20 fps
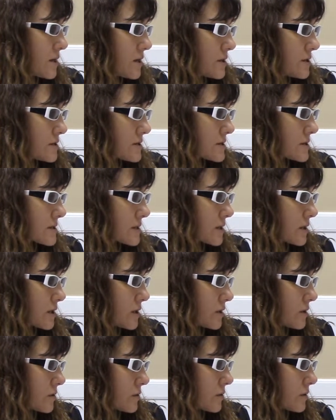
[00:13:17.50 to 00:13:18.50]

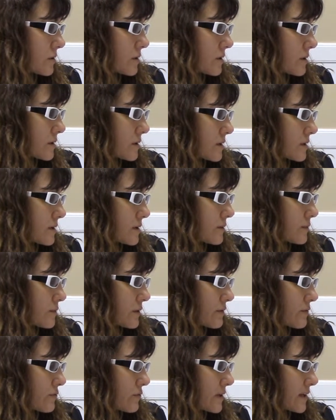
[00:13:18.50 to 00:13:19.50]
So,
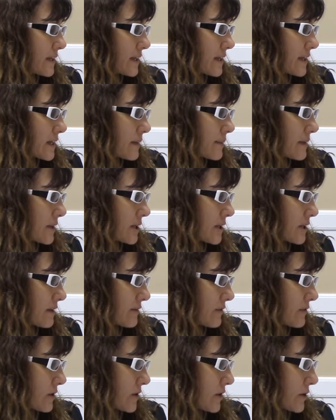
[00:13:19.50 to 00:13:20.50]
we really got to be
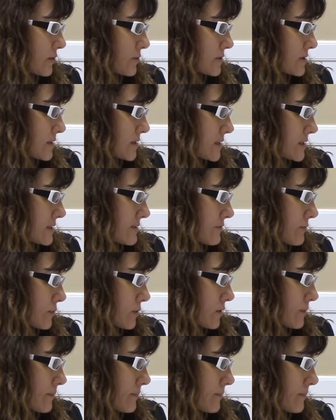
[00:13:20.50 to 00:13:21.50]
careful on using this
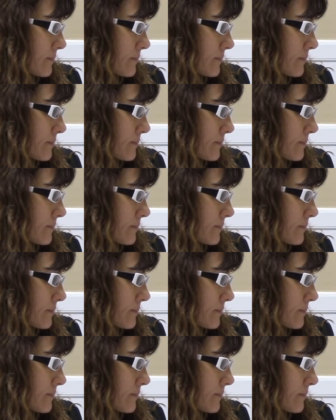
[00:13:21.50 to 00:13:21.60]
form.